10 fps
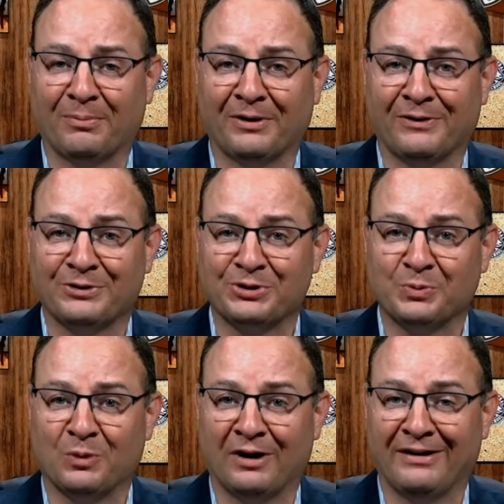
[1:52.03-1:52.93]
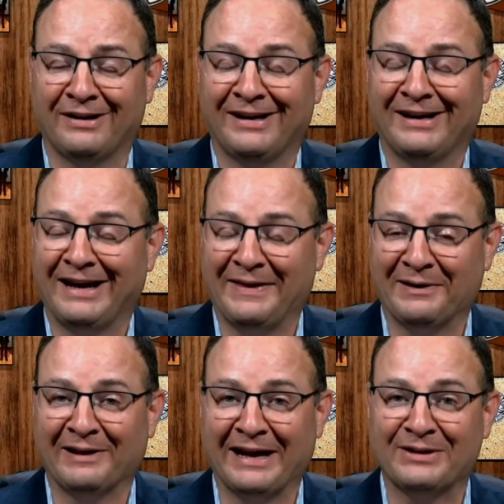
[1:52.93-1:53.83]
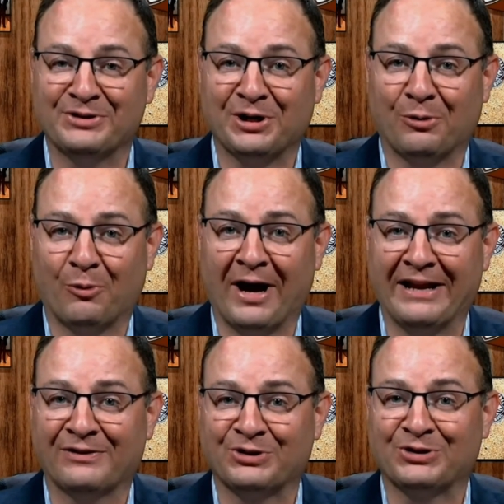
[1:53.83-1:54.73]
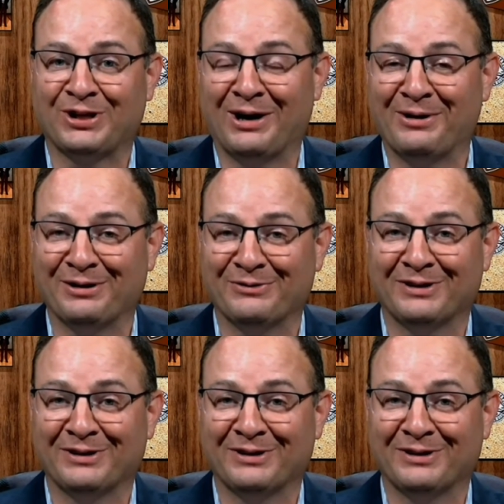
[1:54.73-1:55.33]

But this is one, yeah, that lands here right at the start of